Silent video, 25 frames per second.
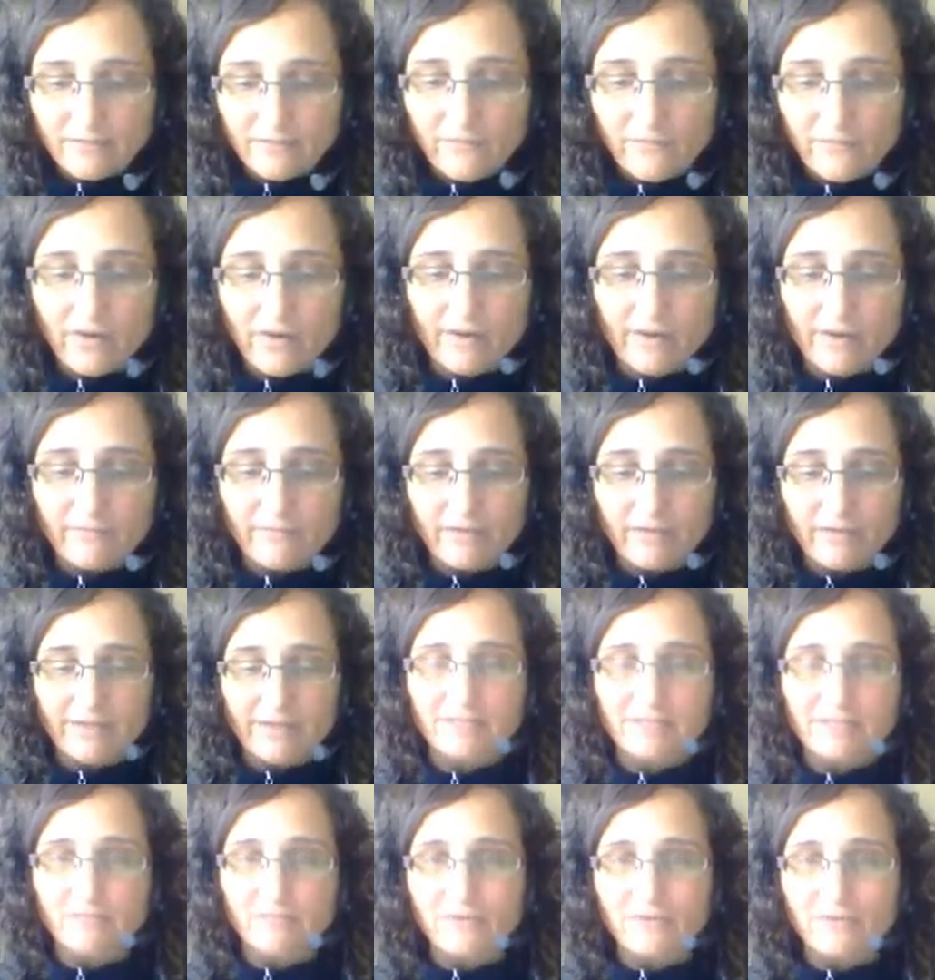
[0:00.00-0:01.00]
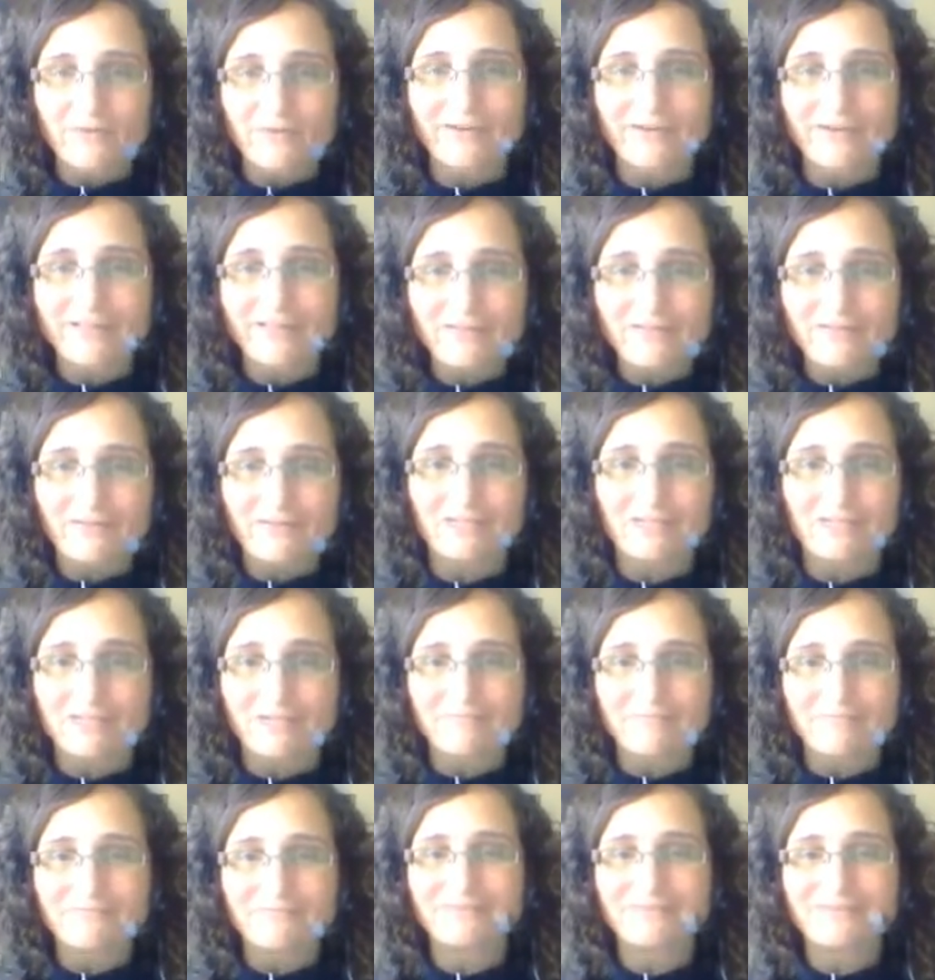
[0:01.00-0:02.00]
from exploring the vision.